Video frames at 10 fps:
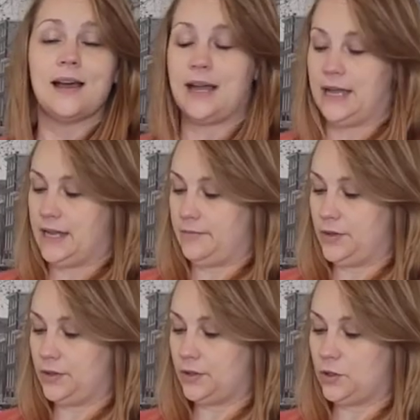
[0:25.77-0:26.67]
Um,
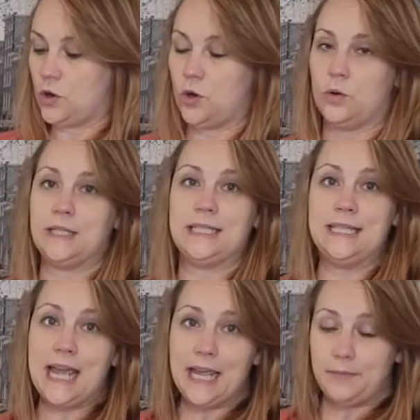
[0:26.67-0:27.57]
so
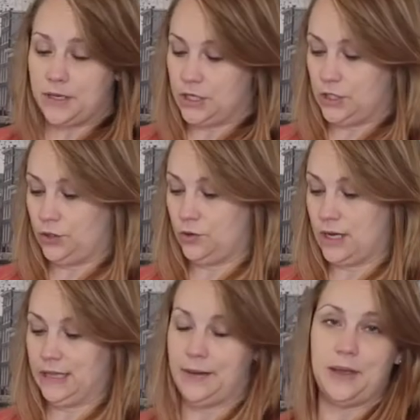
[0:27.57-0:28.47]
today I'm gonna do
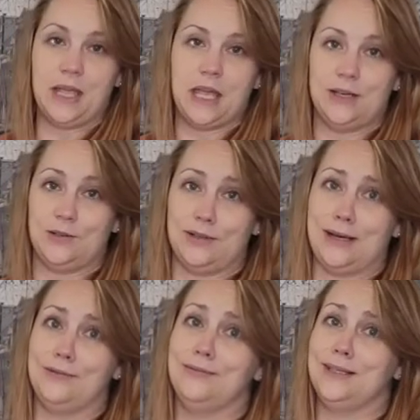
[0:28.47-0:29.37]
a lemon candle that
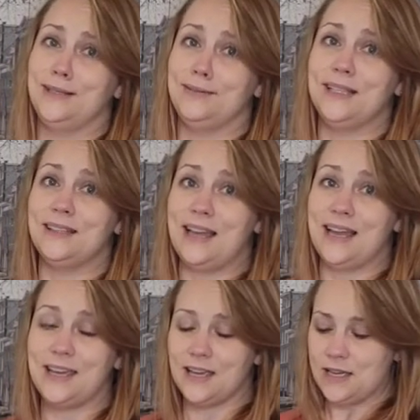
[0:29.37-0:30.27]
I really, really
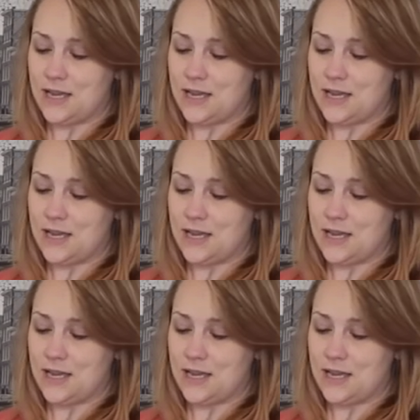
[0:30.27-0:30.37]
like